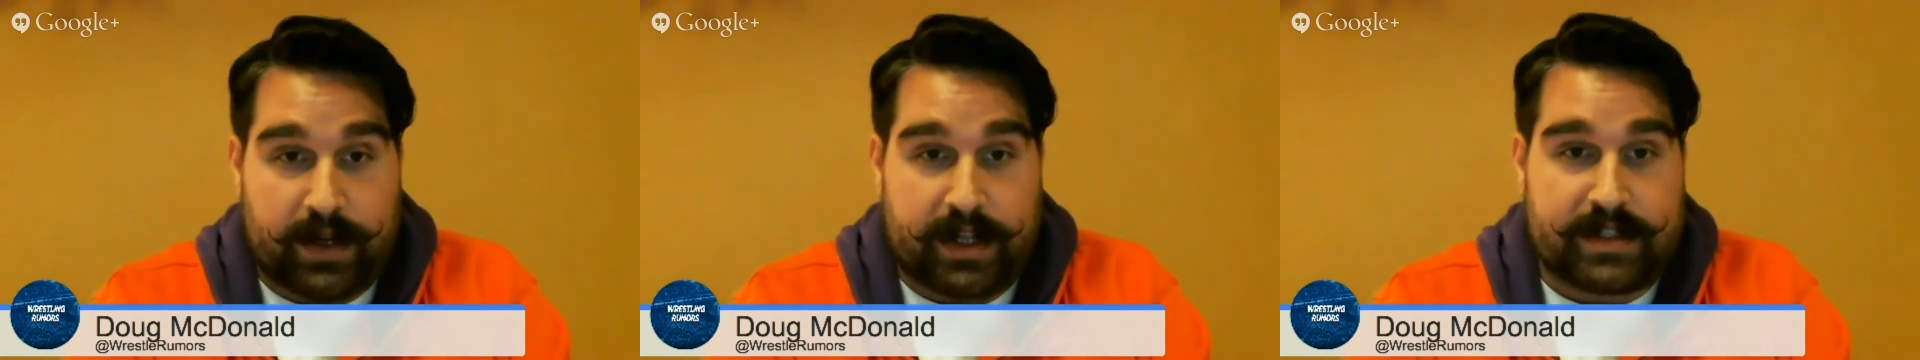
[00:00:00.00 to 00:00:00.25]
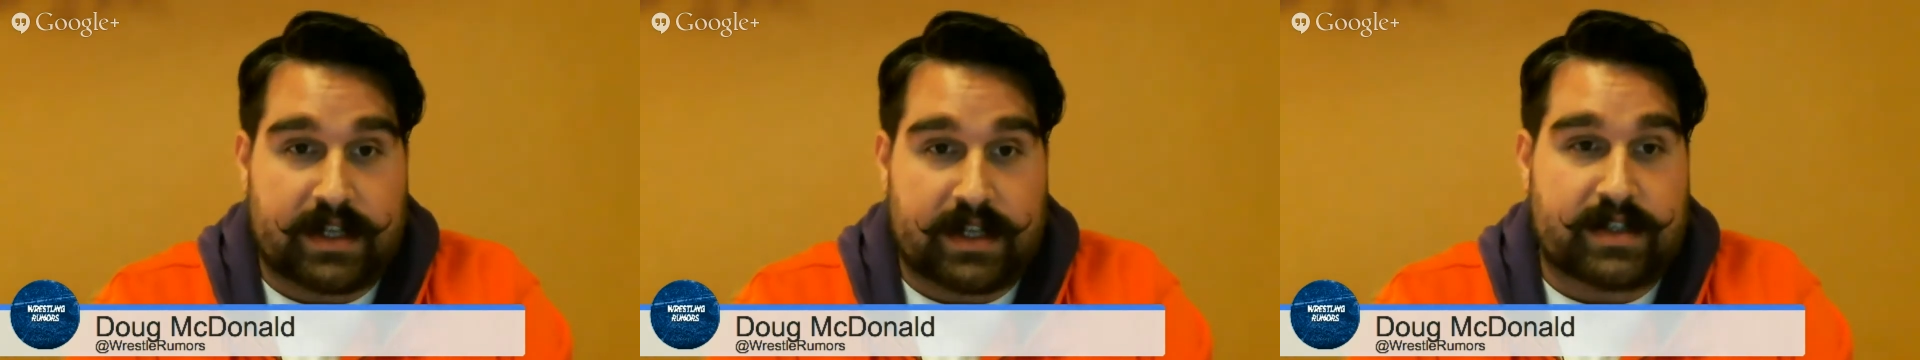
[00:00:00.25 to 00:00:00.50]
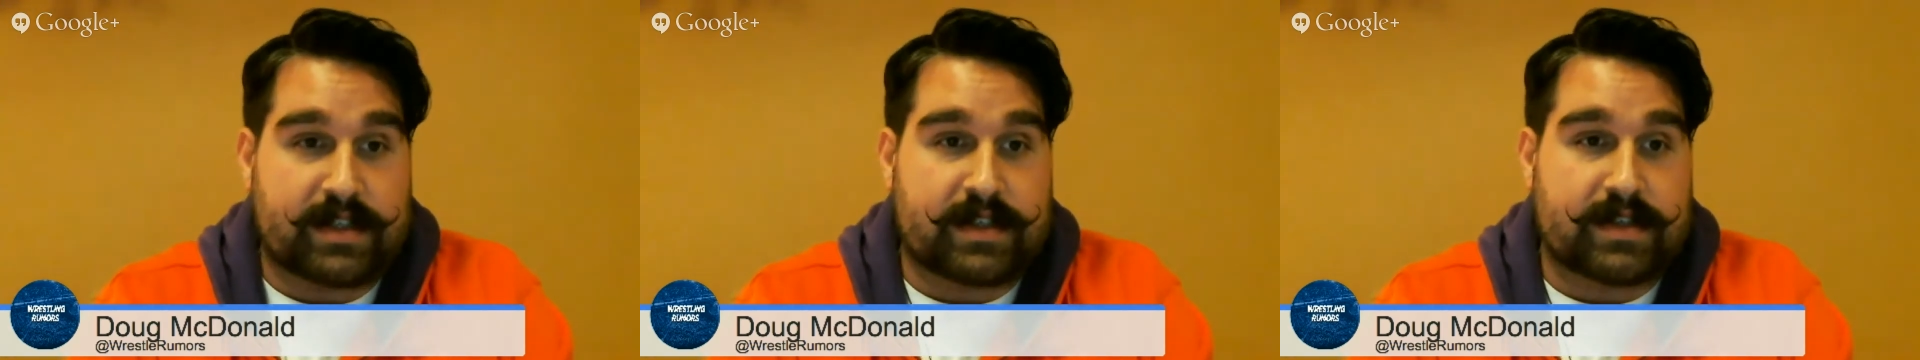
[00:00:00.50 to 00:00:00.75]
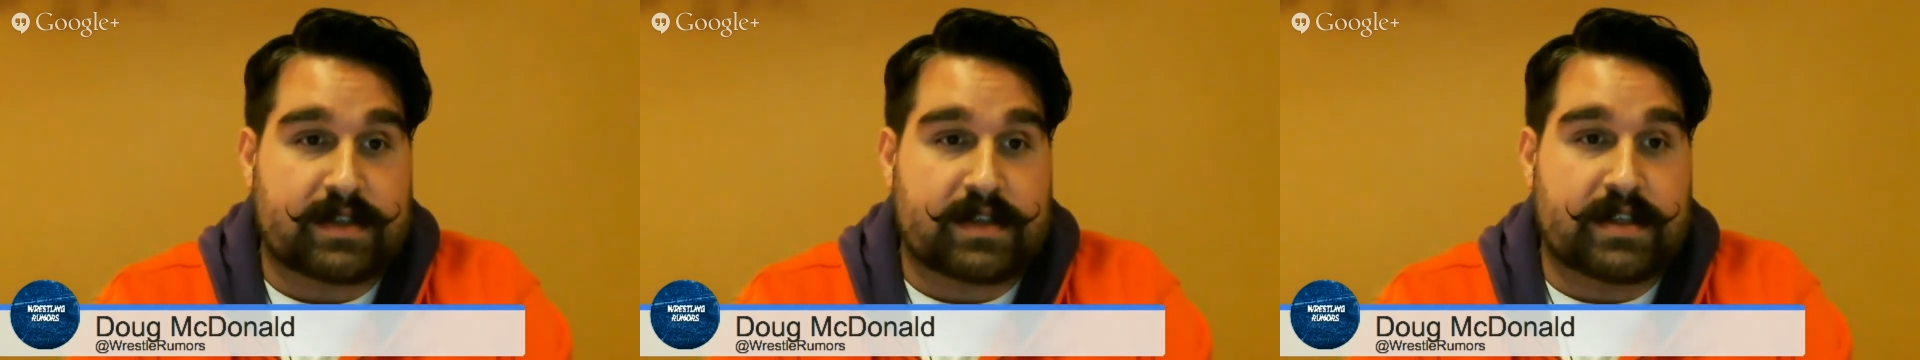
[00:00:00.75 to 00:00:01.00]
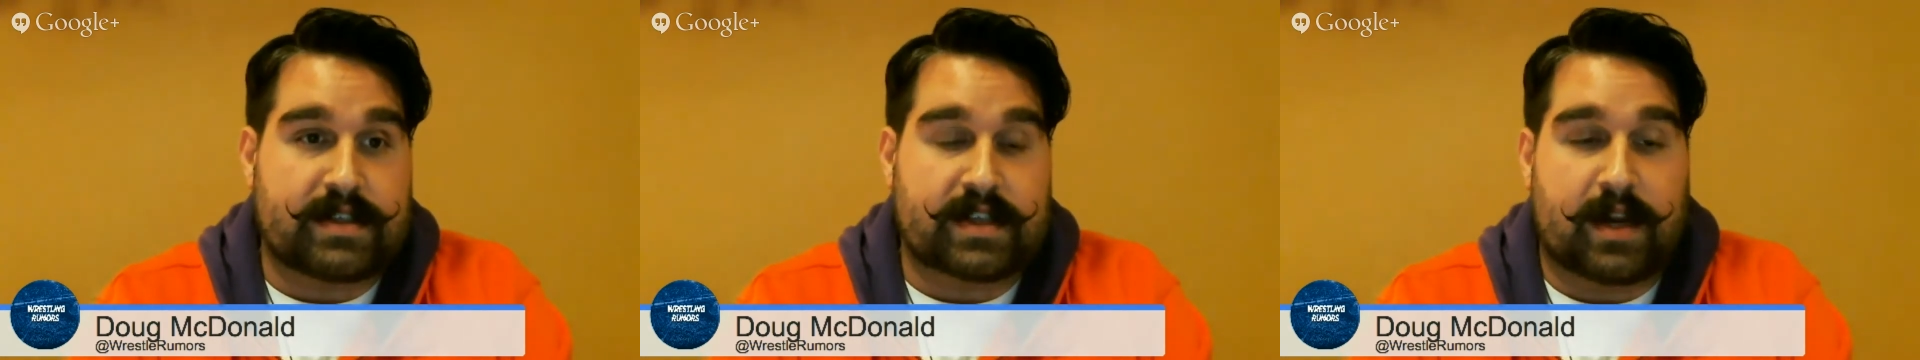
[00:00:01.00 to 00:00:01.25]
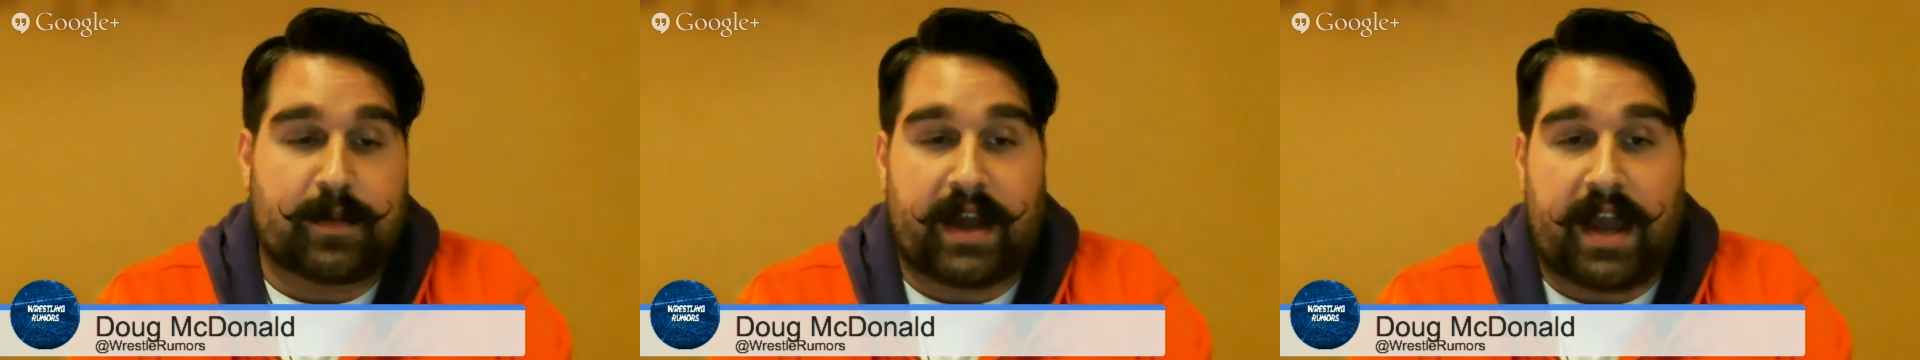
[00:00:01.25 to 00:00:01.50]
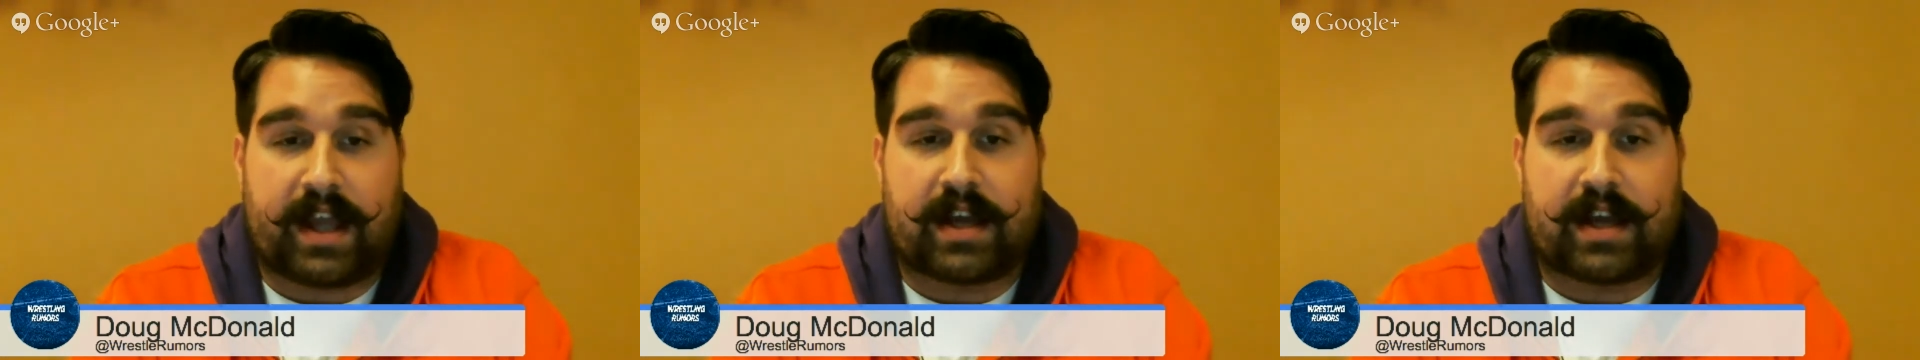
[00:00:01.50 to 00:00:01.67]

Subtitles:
This is going to be a